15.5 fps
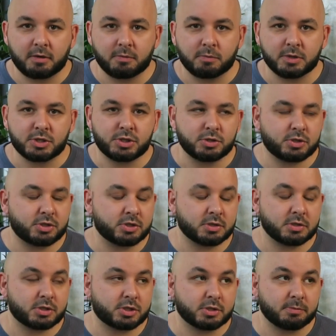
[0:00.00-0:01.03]
which you
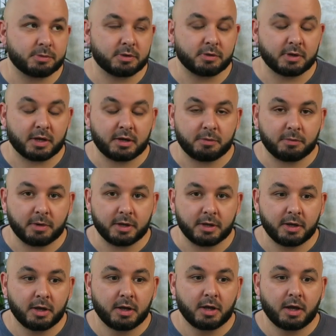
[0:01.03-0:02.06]
shouldn't be doing anyway.